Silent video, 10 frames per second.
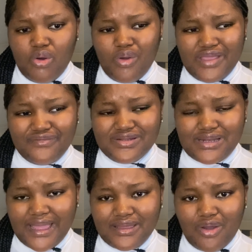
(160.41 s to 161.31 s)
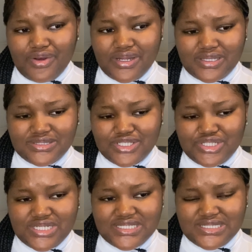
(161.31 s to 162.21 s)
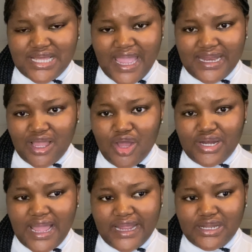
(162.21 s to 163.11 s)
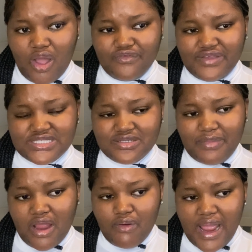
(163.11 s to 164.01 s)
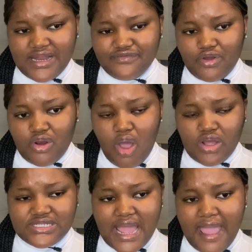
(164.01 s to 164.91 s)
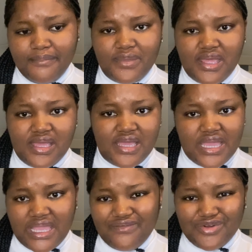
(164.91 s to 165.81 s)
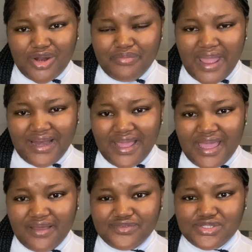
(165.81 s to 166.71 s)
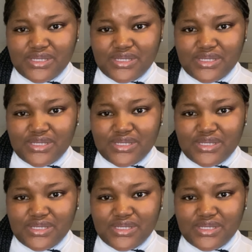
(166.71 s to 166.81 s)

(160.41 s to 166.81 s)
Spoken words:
or even like on a certain side I can't lie down facing my right for a long time, even on my left.